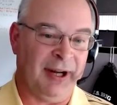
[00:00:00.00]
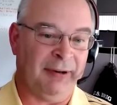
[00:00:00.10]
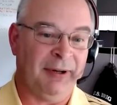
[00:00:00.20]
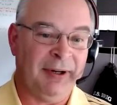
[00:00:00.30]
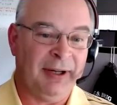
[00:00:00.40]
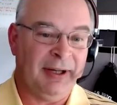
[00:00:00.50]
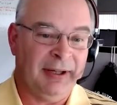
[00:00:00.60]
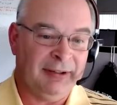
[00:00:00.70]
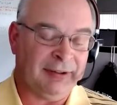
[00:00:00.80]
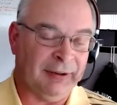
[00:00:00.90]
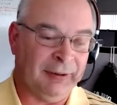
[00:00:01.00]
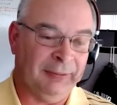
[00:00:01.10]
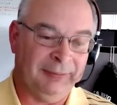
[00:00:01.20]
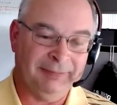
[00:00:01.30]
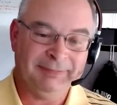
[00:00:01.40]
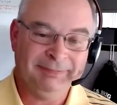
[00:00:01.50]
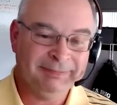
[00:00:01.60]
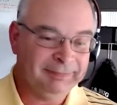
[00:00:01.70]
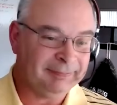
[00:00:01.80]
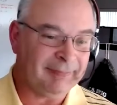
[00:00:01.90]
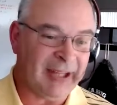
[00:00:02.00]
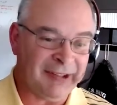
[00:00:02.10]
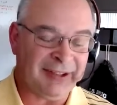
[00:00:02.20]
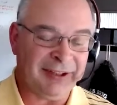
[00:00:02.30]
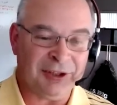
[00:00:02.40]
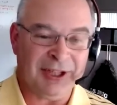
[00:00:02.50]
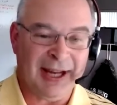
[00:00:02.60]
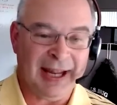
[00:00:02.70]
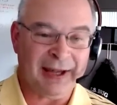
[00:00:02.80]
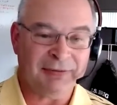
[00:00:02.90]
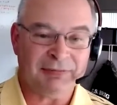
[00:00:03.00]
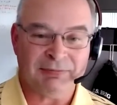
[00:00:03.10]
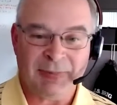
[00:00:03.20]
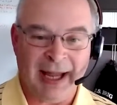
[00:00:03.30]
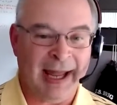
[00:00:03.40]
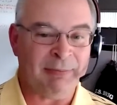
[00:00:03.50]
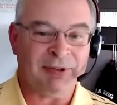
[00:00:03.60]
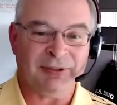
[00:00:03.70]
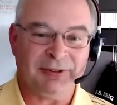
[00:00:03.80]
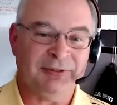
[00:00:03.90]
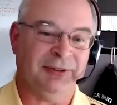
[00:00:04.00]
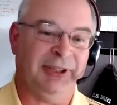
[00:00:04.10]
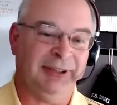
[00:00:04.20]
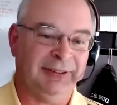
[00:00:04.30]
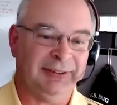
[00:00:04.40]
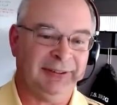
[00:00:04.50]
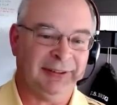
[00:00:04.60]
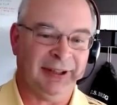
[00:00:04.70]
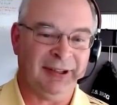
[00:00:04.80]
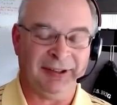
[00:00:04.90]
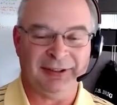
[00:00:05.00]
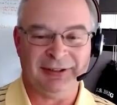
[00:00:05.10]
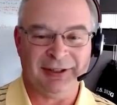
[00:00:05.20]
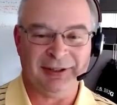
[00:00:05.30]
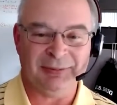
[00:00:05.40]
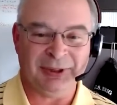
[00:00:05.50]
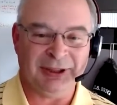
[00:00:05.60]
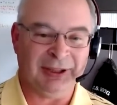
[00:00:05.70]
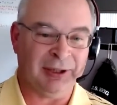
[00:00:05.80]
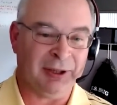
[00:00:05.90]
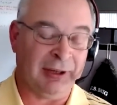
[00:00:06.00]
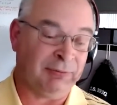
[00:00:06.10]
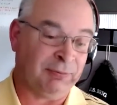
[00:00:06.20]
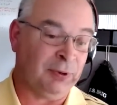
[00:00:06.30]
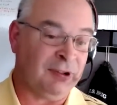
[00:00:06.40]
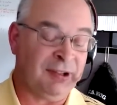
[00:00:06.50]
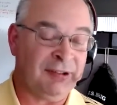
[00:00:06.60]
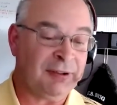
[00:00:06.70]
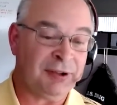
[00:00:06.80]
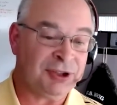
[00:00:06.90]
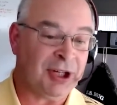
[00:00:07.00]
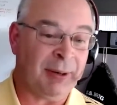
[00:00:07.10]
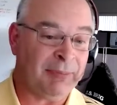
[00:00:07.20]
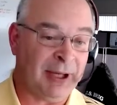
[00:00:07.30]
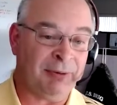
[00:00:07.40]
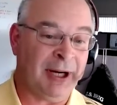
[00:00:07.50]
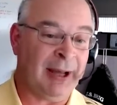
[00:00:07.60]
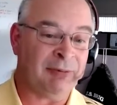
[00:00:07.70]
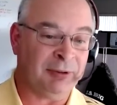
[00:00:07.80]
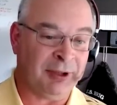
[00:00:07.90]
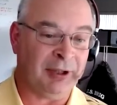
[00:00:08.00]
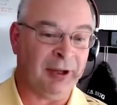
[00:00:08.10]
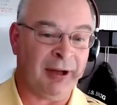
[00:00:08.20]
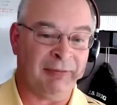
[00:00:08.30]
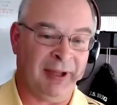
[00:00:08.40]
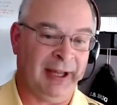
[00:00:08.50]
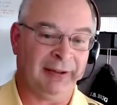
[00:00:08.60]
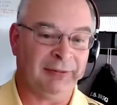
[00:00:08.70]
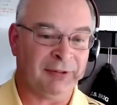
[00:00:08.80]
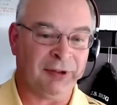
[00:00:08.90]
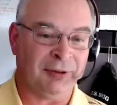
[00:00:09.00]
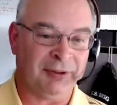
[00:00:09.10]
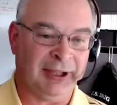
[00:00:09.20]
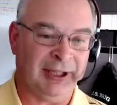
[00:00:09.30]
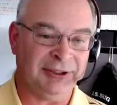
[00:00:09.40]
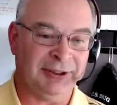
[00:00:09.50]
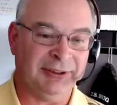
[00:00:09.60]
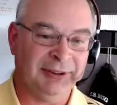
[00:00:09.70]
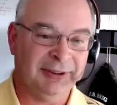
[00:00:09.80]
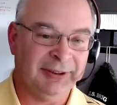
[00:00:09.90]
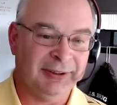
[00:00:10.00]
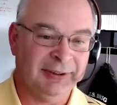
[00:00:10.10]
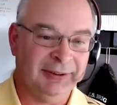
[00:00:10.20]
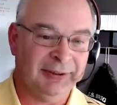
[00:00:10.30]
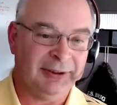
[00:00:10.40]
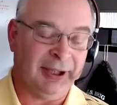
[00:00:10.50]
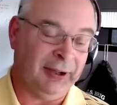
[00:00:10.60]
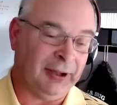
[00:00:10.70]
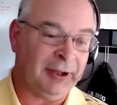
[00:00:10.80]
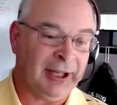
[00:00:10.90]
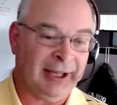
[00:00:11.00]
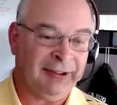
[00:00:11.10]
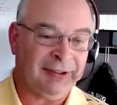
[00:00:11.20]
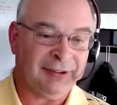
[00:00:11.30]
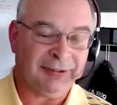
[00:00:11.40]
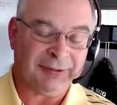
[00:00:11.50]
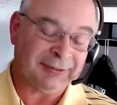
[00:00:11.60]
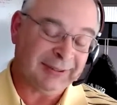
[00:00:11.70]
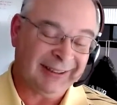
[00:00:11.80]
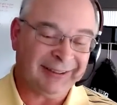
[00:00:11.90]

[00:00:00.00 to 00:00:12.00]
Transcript: is it good to have? Absolutely. Is it going to be, if for a Cisco shop, they would absolutely love that certification. In our case, yeah, maybe, maybe not.